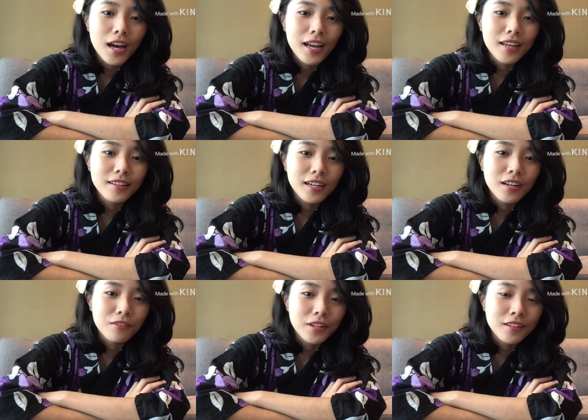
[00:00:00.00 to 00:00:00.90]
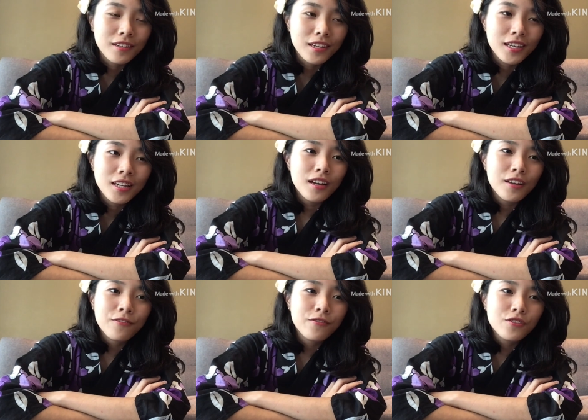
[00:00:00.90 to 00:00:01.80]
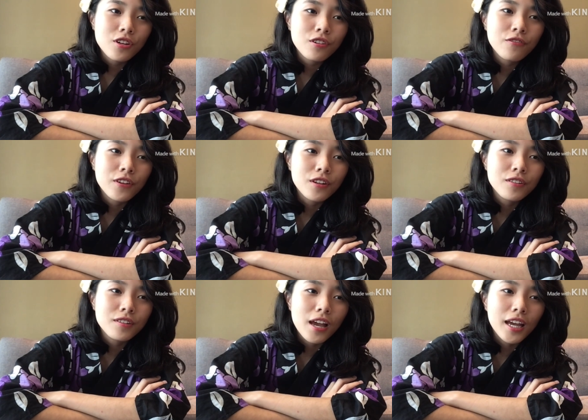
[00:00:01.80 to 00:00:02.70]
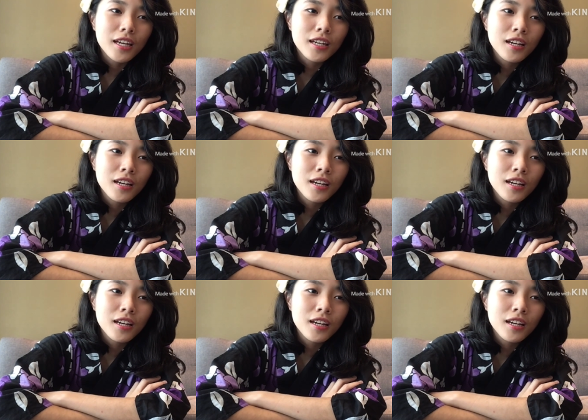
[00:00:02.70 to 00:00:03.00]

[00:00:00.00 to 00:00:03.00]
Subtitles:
Ayataka green tea, it just feels like